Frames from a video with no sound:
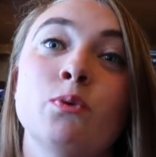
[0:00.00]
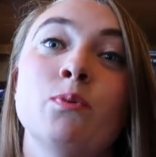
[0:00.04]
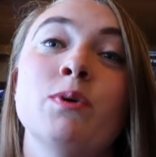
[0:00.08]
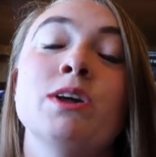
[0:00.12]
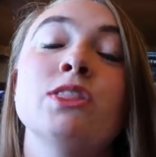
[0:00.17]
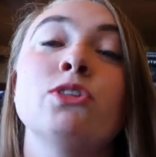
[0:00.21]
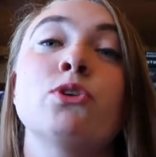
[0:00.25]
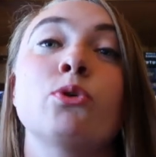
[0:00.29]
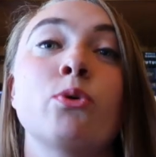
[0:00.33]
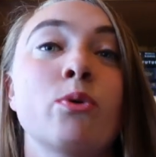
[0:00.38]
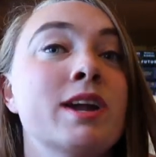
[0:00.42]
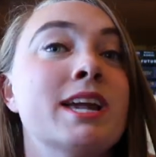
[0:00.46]

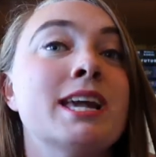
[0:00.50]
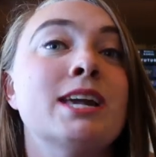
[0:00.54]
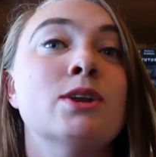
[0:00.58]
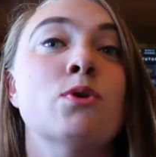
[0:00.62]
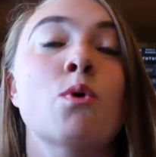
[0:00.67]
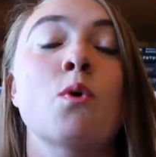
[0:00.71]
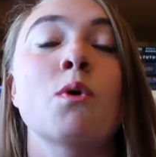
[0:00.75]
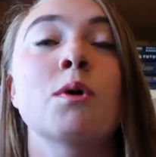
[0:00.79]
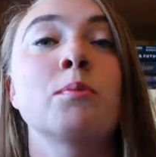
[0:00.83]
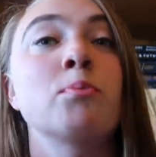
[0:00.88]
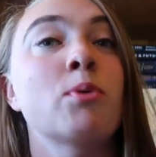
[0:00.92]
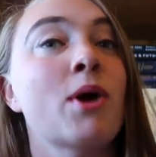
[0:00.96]
with green
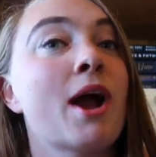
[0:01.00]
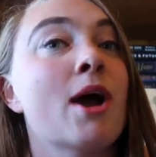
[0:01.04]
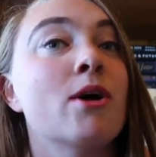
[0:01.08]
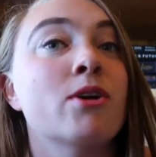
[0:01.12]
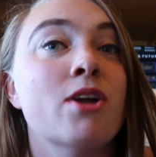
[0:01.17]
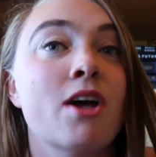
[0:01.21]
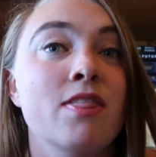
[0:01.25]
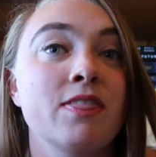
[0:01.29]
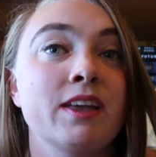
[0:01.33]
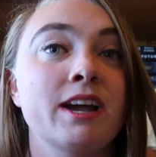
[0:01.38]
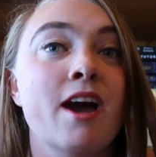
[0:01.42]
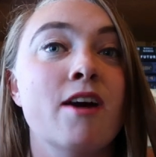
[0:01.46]
or
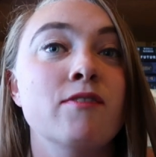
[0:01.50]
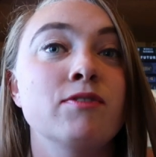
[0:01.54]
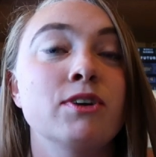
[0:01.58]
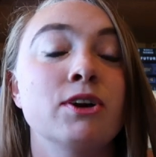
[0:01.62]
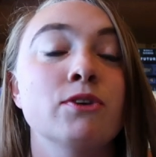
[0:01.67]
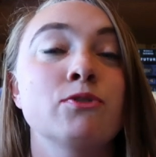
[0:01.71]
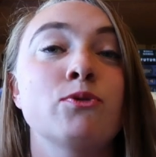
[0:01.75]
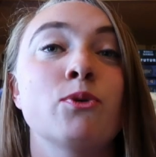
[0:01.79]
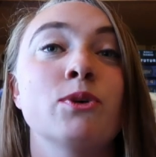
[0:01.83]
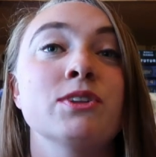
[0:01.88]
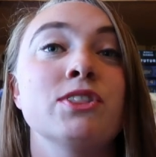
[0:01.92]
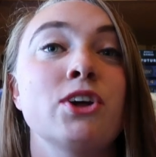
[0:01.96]
brown on the
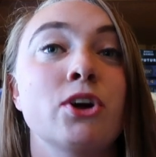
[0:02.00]
cover for